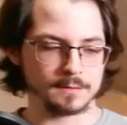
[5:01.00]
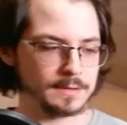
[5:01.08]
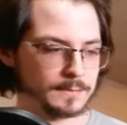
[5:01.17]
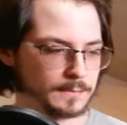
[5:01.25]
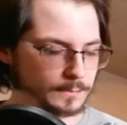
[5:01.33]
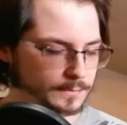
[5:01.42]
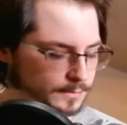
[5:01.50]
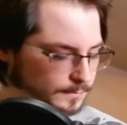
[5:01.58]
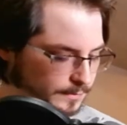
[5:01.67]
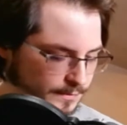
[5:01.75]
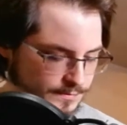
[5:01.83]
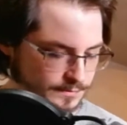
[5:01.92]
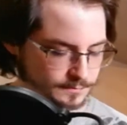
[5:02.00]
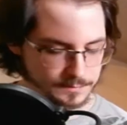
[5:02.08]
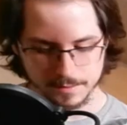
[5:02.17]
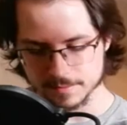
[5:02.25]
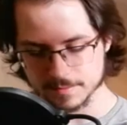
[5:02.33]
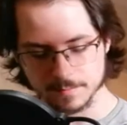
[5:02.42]
Now what we're going to want to do
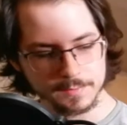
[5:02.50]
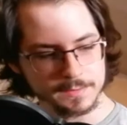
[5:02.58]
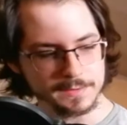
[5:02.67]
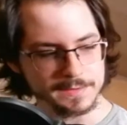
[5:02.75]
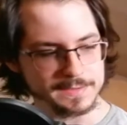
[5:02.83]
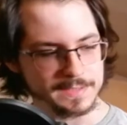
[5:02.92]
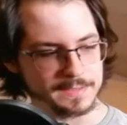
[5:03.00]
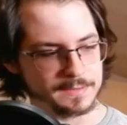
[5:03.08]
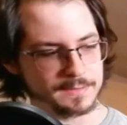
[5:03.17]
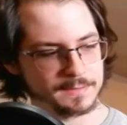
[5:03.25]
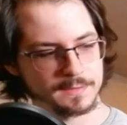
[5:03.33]
is completely take